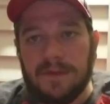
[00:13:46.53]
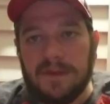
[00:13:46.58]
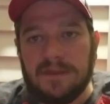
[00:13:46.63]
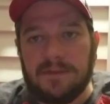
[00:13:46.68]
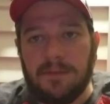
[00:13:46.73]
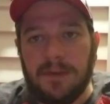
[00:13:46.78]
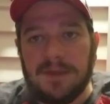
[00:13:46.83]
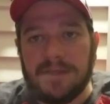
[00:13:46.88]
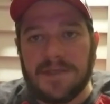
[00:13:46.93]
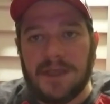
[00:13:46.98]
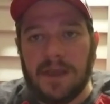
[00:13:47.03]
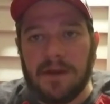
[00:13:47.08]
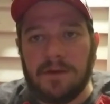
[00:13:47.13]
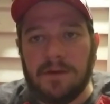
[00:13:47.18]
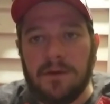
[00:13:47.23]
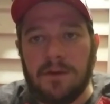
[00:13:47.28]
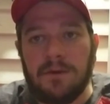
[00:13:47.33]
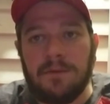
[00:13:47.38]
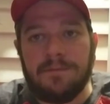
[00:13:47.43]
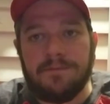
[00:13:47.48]
it's the best I can
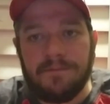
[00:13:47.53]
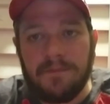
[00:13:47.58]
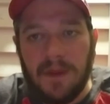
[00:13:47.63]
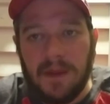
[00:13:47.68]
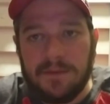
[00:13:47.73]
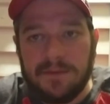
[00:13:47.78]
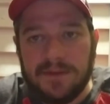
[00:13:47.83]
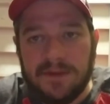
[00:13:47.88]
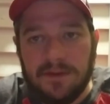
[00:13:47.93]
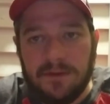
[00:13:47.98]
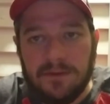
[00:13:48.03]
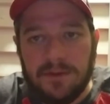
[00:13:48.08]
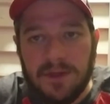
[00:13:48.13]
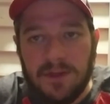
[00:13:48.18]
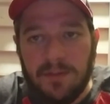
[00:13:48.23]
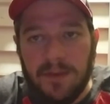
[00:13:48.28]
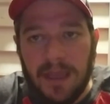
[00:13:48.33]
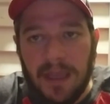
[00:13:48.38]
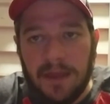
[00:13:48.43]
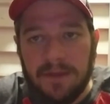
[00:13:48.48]
do. I'm still a
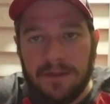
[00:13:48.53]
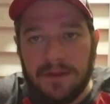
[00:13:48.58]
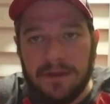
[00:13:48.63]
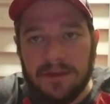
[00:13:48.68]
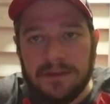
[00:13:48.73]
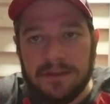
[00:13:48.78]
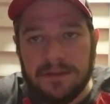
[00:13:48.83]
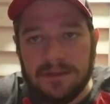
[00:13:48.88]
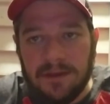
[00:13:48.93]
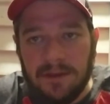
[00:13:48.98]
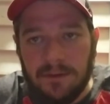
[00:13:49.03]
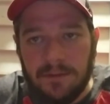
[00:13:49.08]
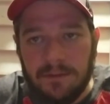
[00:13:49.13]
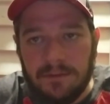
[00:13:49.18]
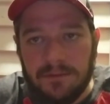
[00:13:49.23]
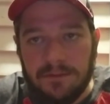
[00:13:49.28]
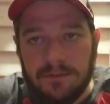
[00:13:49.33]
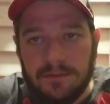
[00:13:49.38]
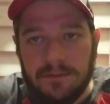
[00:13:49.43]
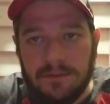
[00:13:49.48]
newbie at this, so
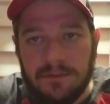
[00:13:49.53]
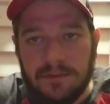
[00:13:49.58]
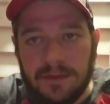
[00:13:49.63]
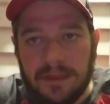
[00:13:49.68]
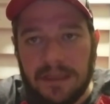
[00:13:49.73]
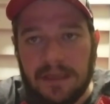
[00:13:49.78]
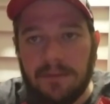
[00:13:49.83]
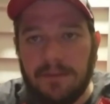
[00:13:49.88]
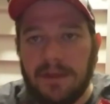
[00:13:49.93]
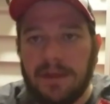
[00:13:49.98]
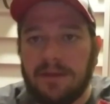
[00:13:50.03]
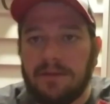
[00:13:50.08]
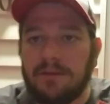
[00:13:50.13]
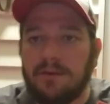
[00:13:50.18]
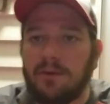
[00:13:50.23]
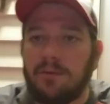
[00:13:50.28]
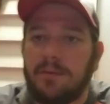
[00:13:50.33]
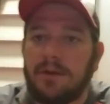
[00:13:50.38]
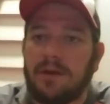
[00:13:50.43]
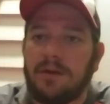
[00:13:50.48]
give me a
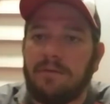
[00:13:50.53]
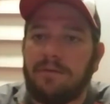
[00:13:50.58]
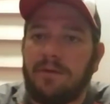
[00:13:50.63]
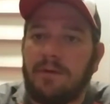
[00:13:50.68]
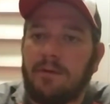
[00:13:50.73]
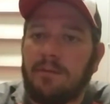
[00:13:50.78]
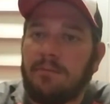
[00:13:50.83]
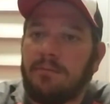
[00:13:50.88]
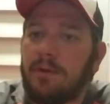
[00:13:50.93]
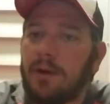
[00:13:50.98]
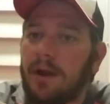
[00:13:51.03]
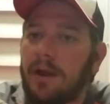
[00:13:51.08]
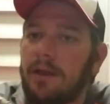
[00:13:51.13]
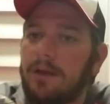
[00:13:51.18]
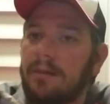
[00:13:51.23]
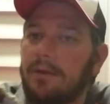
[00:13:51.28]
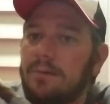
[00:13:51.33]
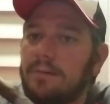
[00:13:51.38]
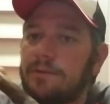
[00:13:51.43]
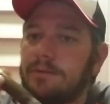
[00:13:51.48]
little bit of a
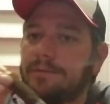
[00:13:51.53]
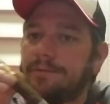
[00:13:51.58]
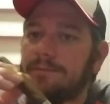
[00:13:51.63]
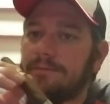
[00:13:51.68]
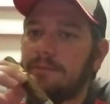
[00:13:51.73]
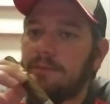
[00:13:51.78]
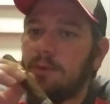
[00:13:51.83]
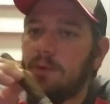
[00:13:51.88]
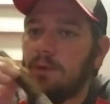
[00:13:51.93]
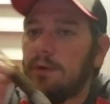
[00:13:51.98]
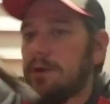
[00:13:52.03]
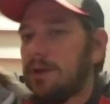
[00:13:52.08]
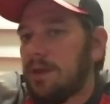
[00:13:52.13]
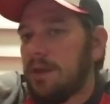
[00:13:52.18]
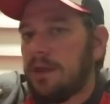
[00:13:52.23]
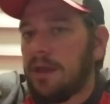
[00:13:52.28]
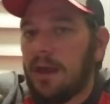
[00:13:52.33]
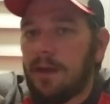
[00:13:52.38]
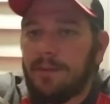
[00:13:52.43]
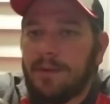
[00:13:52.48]
break. Or you
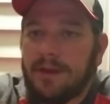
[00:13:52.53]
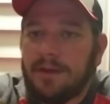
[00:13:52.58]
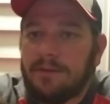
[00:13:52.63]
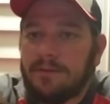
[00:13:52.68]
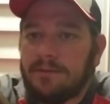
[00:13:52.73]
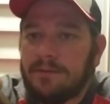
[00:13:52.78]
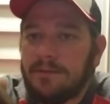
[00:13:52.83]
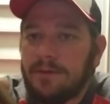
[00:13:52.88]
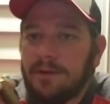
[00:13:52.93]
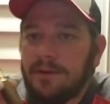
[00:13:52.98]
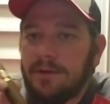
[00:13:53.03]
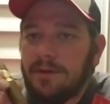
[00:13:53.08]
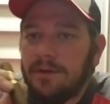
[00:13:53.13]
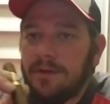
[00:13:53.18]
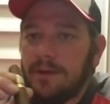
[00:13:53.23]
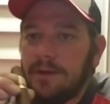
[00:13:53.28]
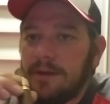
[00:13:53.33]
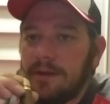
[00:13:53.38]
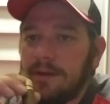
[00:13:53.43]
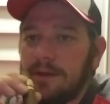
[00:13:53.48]
can comment and
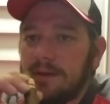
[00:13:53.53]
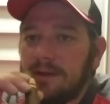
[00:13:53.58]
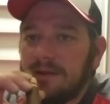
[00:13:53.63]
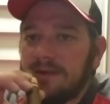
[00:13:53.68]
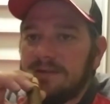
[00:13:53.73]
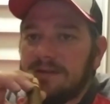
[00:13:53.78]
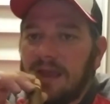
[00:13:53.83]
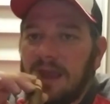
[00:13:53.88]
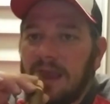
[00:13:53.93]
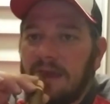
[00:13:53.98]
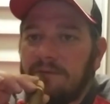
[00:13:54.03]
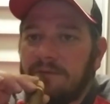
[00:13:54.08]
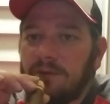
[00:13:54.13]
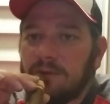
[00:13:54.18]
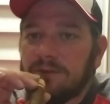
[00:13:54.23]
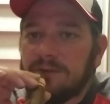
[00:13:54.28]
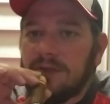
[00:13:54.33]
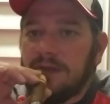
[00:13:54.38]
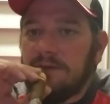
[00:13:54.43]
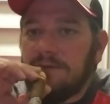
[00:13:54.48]
say
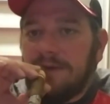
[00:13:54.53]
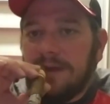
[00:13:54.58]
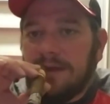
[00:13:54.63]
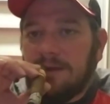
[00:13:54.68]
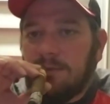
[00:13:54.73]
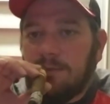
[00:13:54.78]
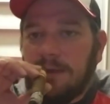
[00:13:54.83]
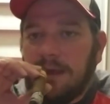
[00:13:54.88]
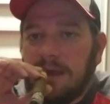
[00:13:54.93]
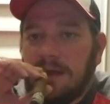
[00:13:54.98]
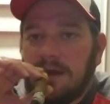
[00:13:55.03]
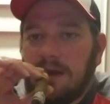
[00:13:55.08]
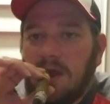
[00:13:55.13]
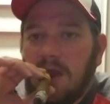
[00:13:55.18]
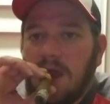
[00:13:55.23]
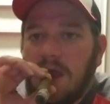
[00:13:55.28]
hateful stuff. I don't mind.